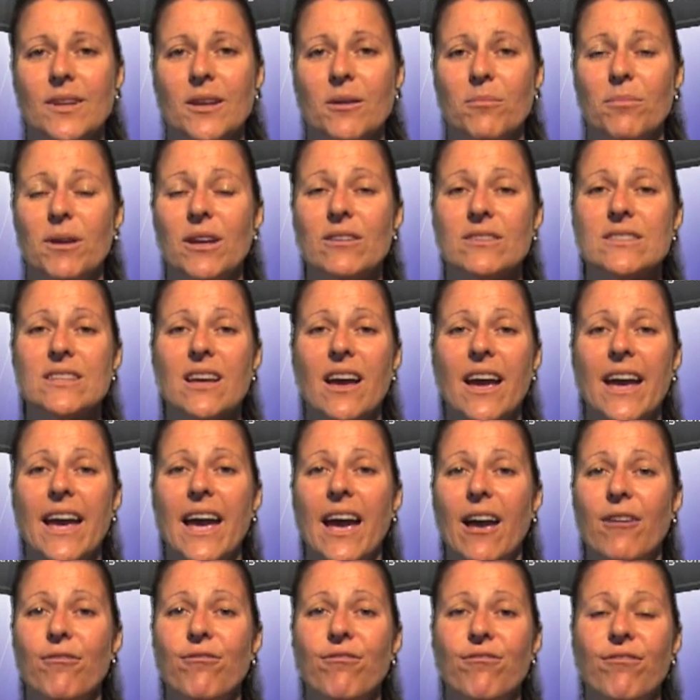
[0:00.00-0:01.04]
because I
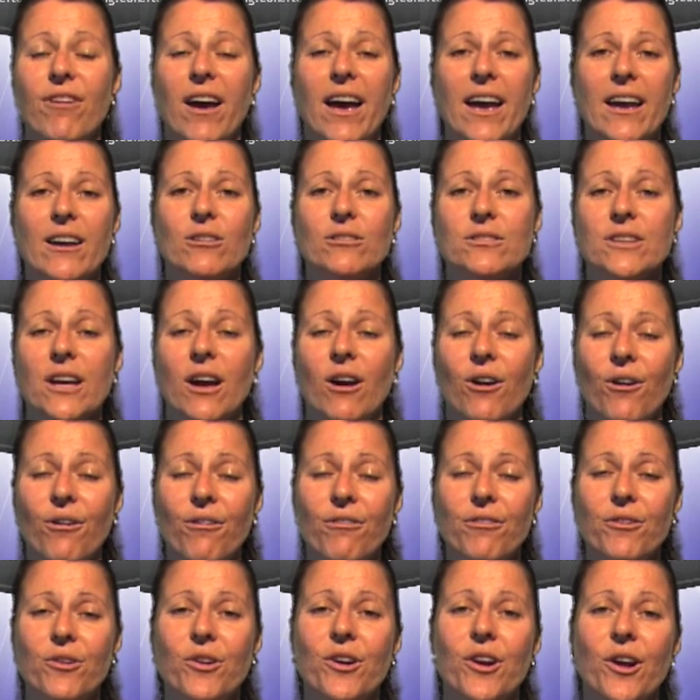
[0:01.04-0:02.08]
have failed
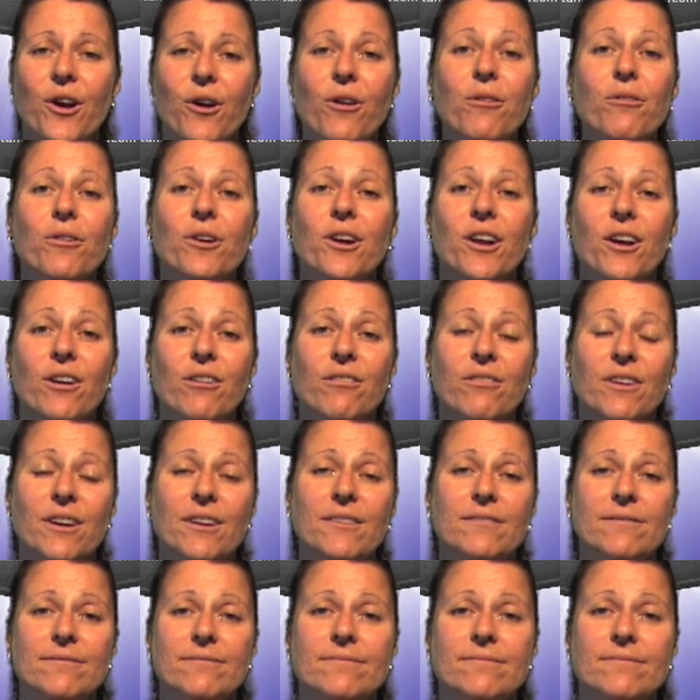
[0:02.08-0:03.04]
over and over and over,